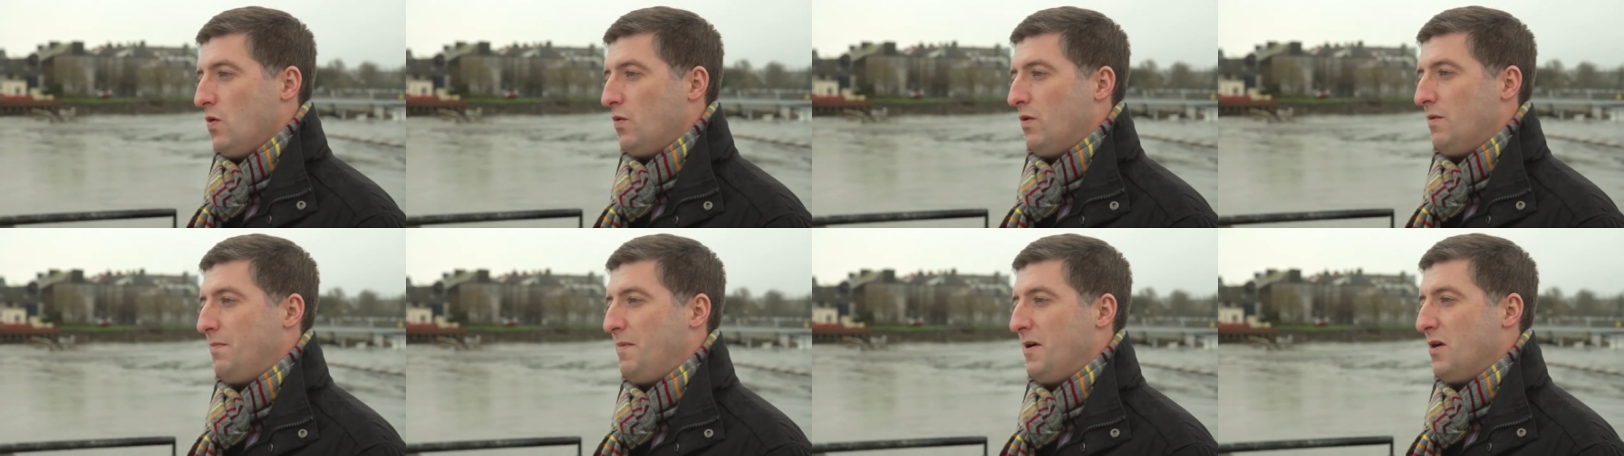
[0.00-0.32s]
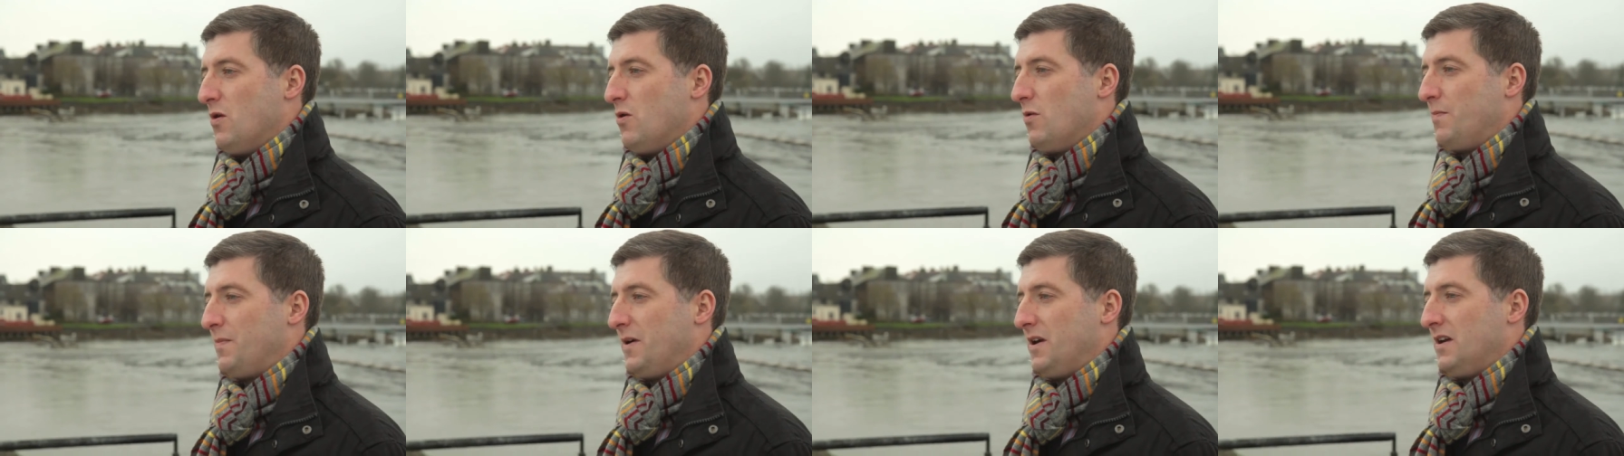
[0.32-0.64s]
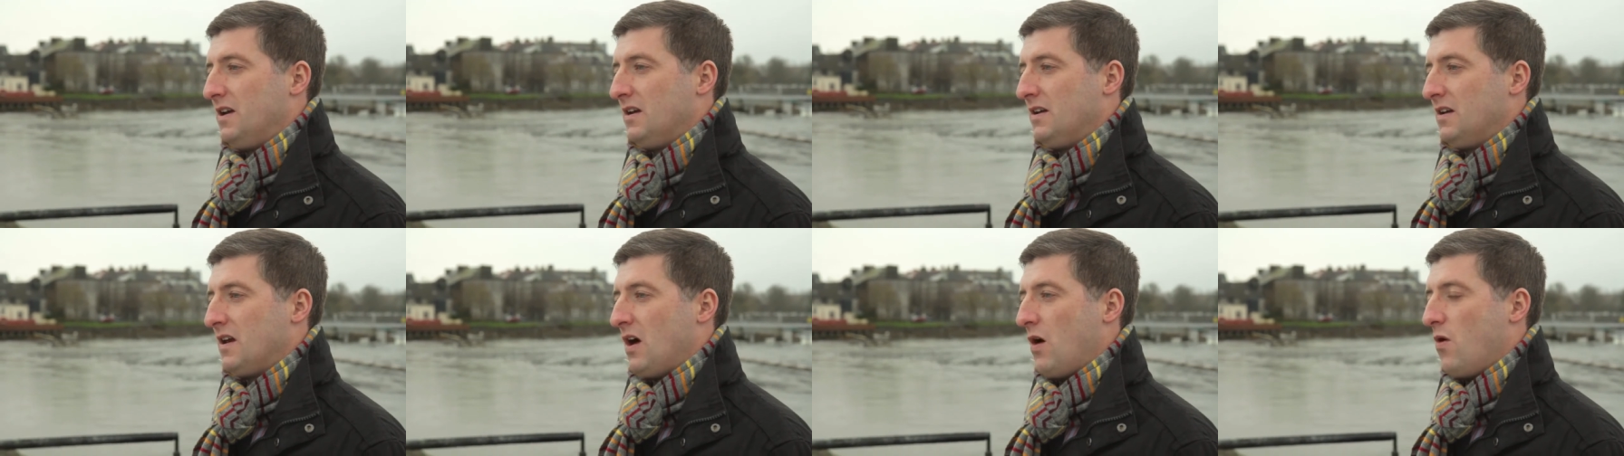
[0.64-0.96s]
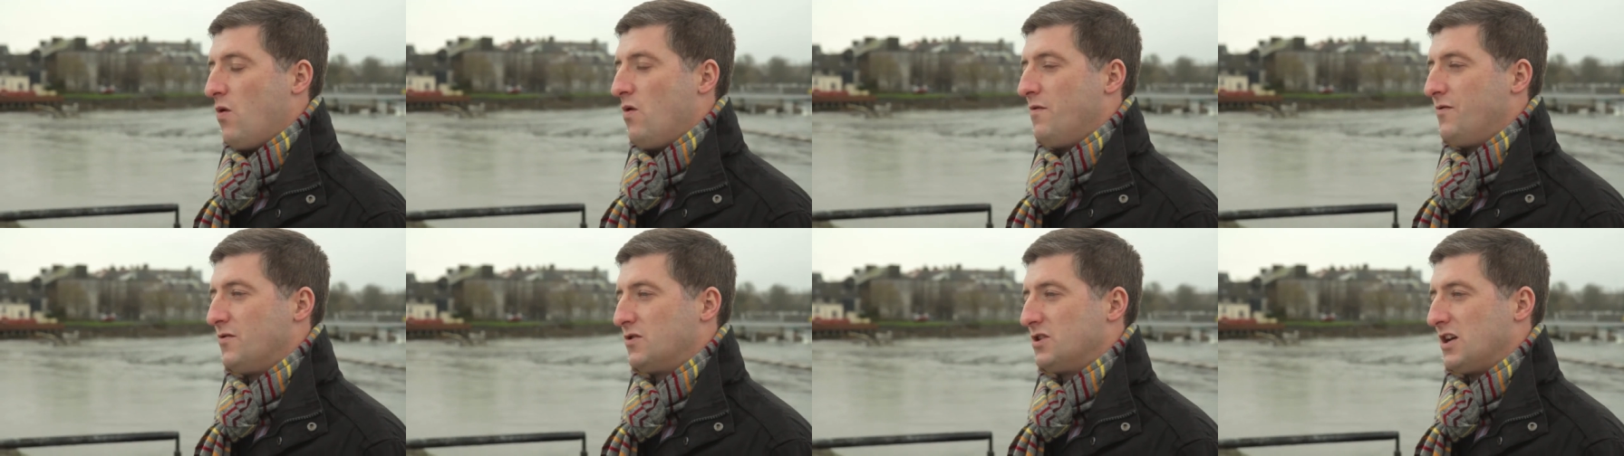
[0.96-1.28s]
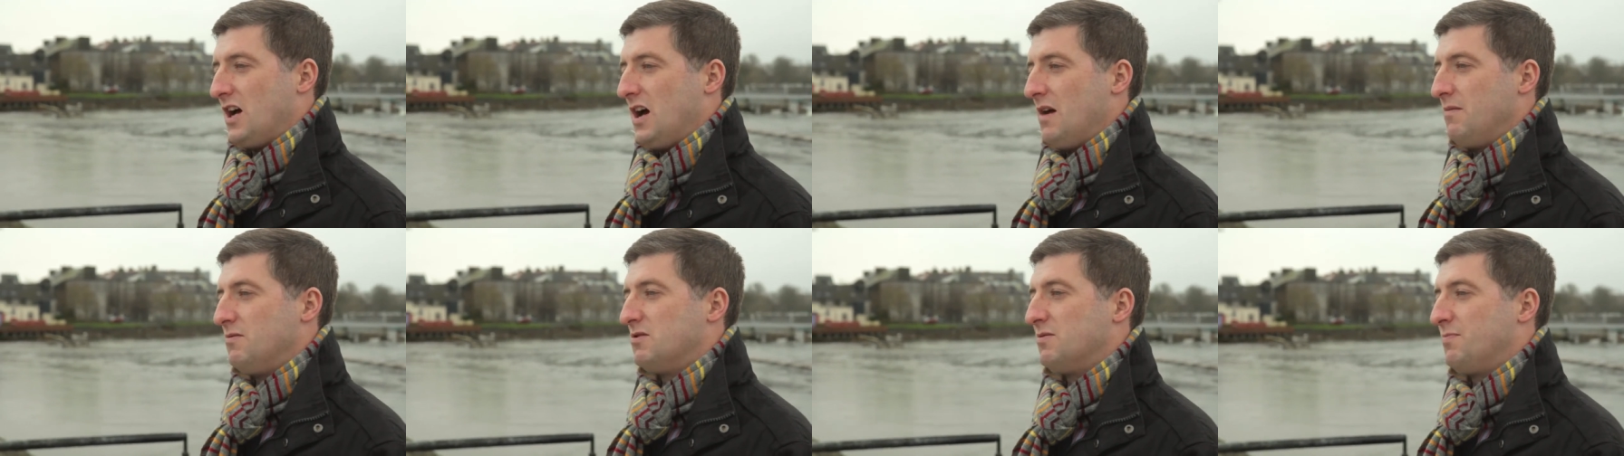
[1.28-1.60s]
would be hoping over
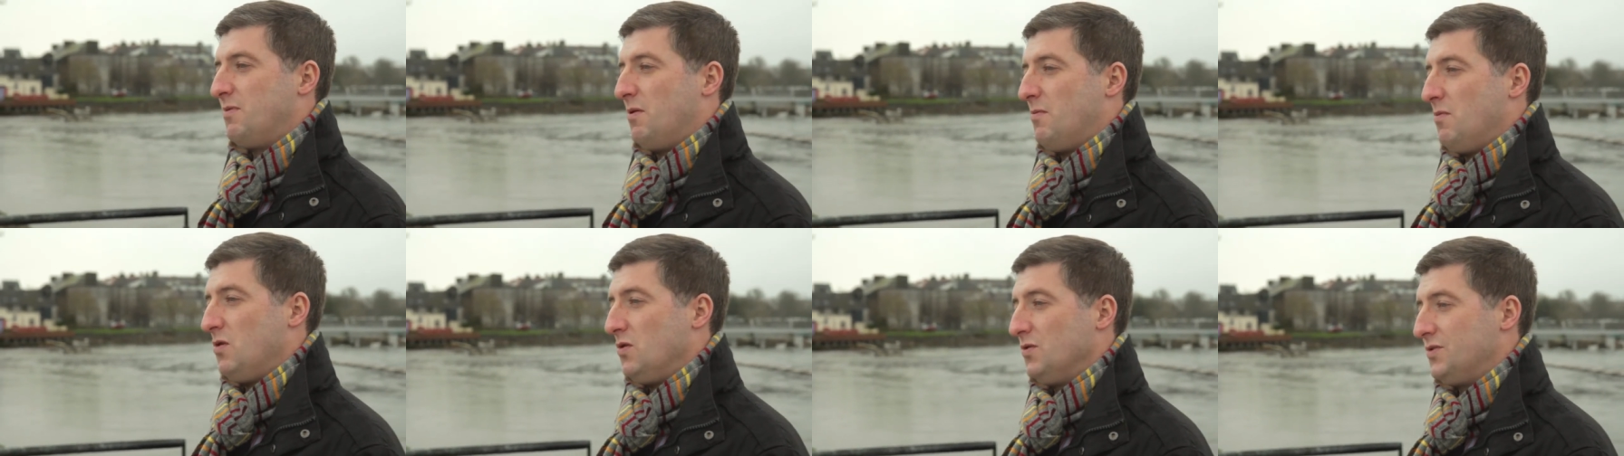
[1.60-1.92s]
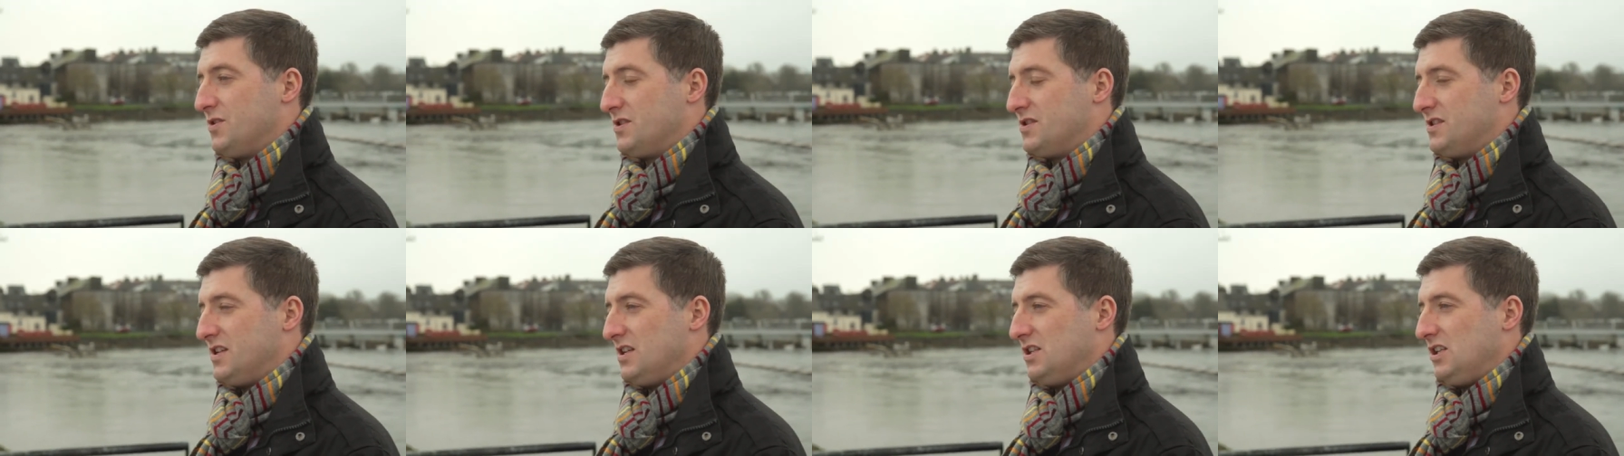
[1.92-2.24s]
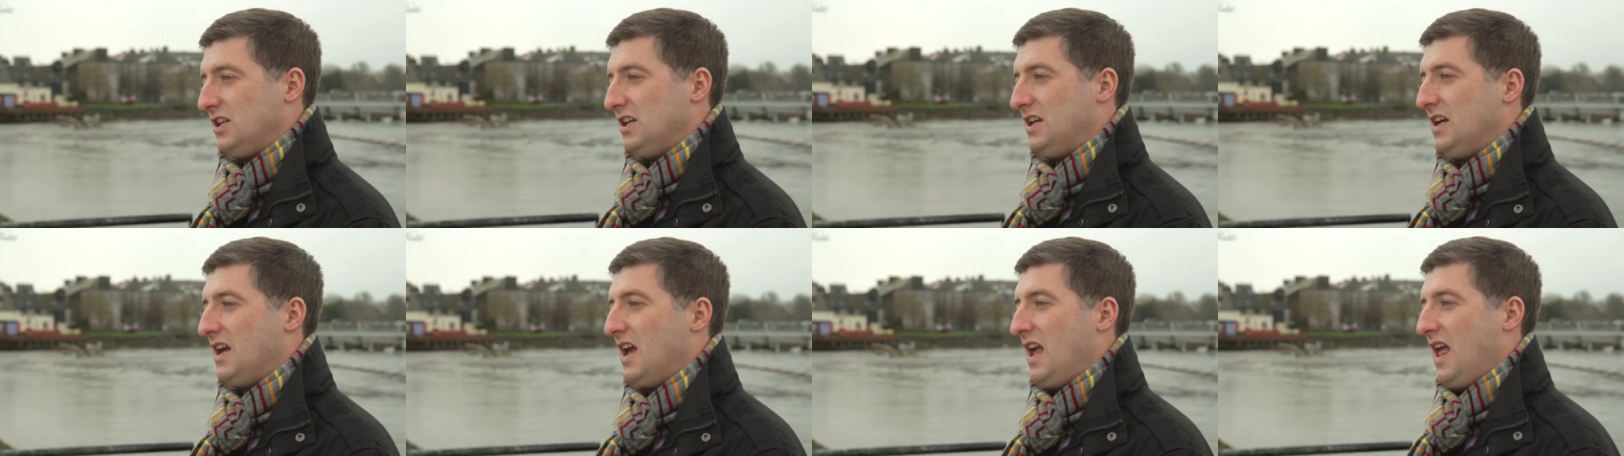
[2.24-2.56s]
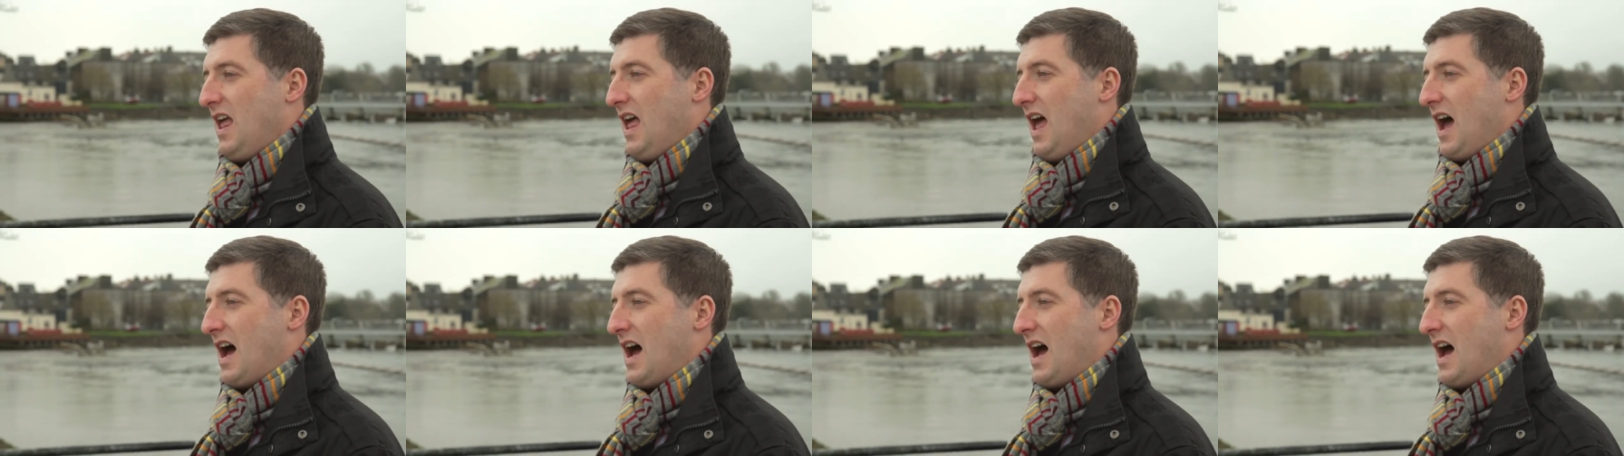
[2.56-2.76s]
time to promote the city